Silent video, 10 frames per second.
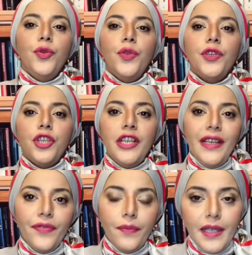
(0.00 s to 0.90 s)
the
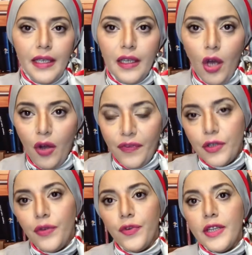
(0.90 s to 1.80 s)
chief medical
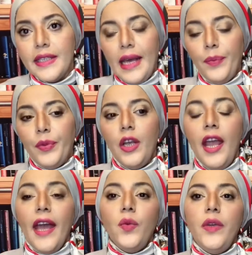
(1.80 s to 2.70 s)
officer, for example,
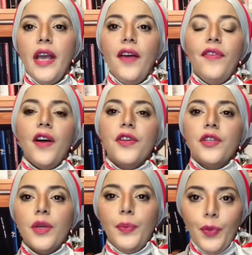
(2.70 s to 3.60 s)
and we have other
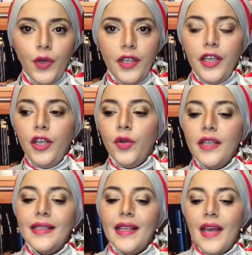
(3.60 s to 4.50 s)
supporting
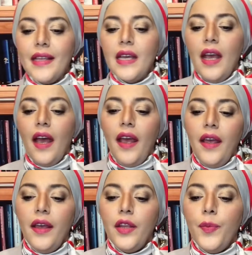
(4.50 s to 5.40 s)
units that
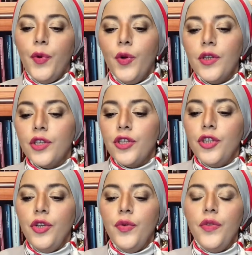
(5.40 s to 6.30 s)
reports
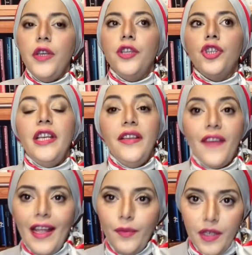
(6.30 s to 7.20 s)
to the chief
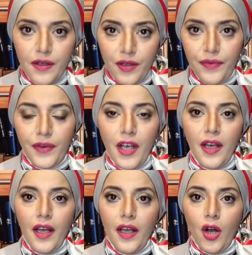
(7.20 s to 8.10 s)
administrative
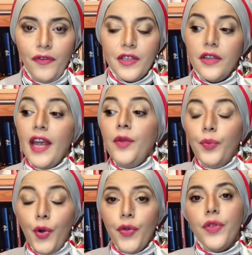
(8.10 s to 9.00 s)
officer, and
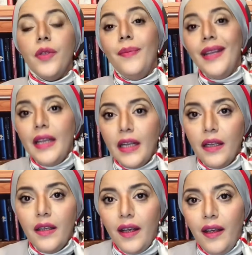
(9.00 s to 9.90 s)
both
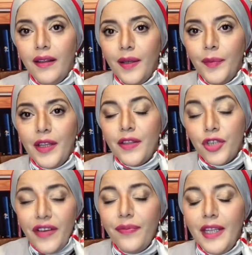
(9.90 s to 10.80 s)
the
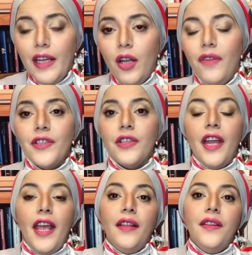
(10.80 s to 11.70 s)
chief medical officer
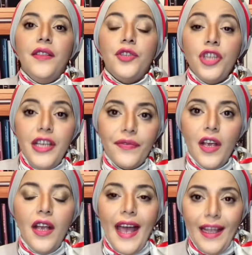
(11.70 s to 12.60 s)
and the chief
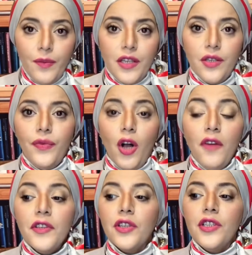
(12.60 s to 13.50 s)
administrative
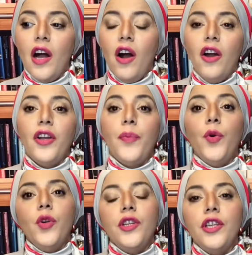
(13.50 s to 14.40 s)
officers are
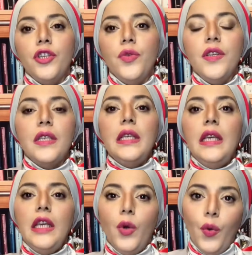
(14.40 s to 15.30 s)
reporting to the
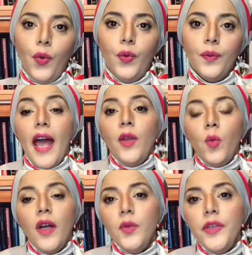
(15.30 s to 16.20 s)
CEO. And
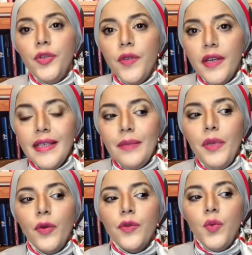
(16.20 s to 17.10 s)
why we do this?
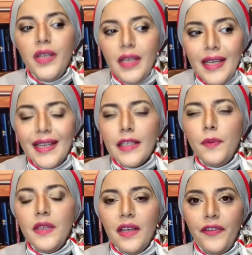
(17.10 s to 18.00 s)
Because we need a
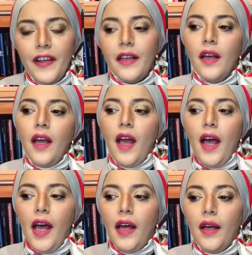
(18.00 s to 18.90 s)
specific
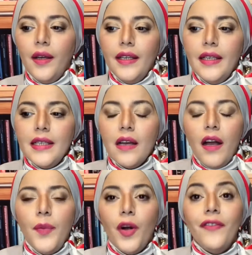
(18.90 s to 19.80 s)

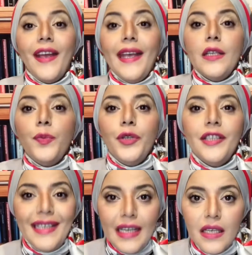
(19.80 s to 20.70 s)
type of
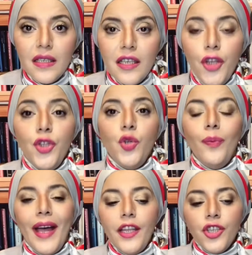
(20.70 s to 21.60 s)
expertise to
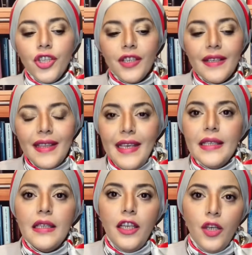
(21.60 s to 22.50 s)
manage
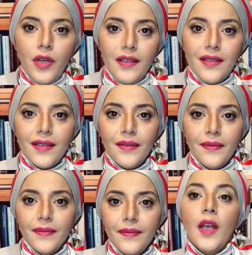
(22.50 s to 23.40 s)
these units.
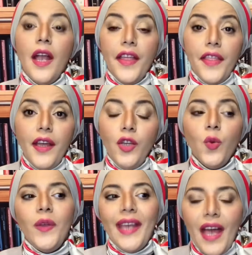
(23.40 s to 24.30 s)
Then
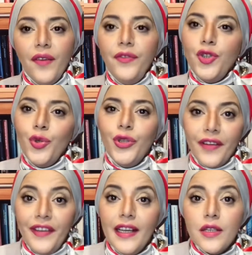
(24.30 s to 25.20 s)
we have
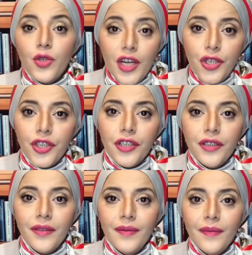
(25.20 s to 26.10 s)
geographical structure.
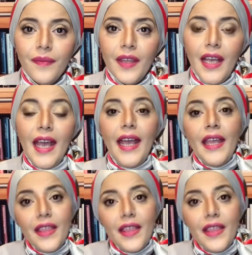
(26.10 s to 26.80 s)
In